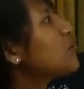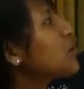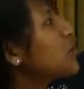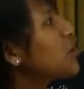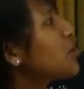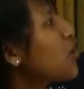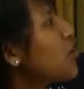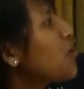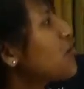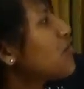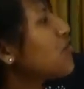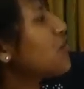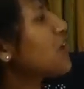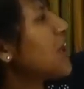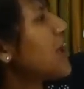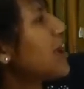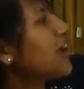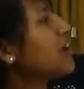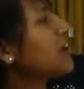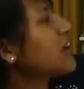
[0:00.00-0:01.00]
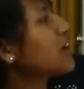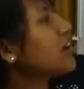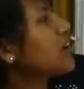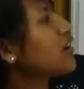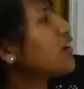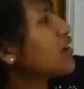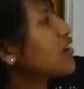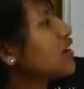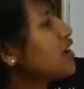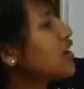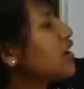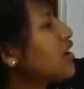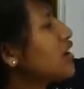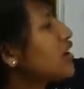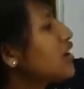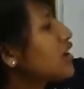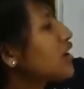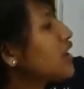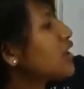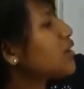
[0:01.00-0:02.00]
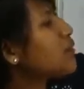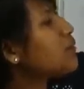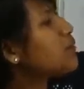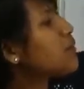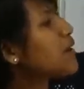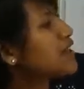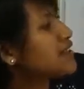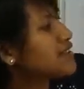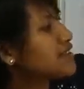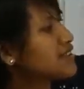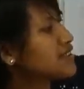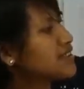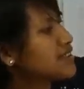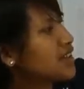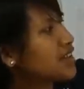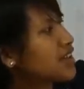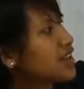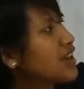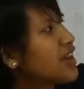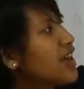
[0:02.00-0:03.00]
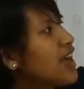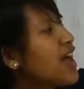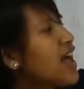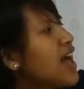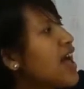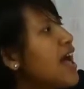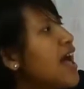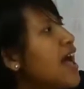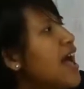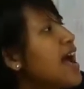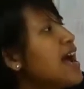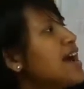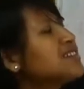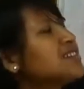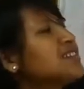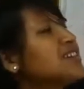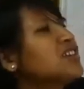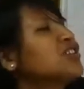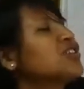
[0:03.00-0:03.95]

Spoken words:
ray of light, it bends, as